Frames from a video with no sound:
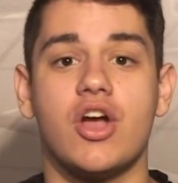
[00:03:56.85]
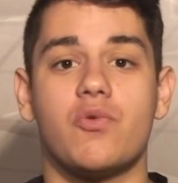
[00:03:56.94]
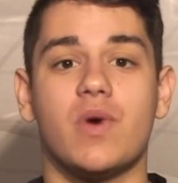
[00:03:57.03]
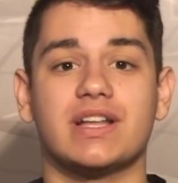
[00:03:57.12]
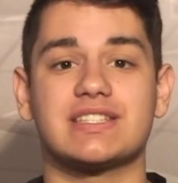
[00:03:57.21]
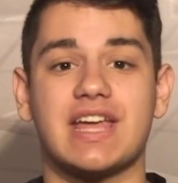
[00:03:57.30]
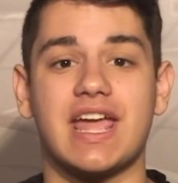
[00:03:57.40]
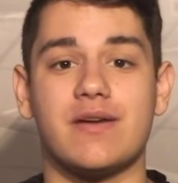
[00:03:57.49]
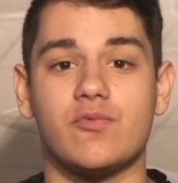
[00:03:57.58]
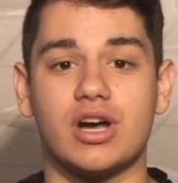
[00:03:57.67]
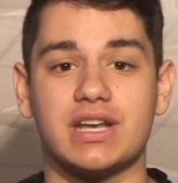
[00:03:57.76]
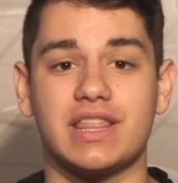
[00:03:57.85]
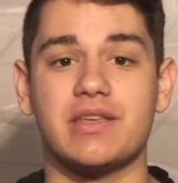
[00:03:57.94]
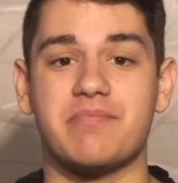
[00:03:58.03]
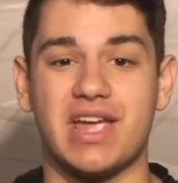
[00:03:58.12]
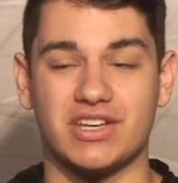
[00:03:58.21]
Wednesday at 1 in
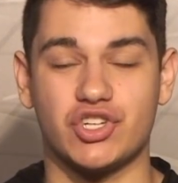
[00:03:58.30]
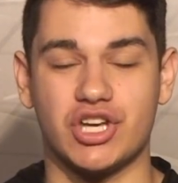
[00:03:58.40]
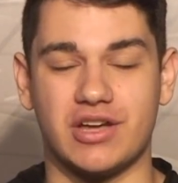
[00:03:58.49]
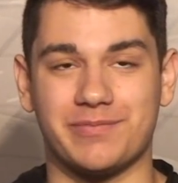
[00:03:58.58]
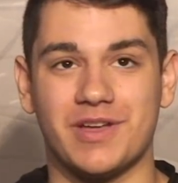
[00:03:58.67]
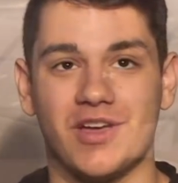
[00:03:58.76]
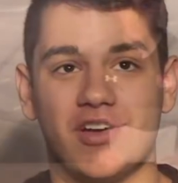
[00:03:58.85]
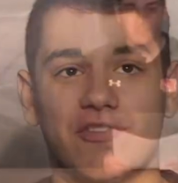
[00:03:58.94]
the main gym. For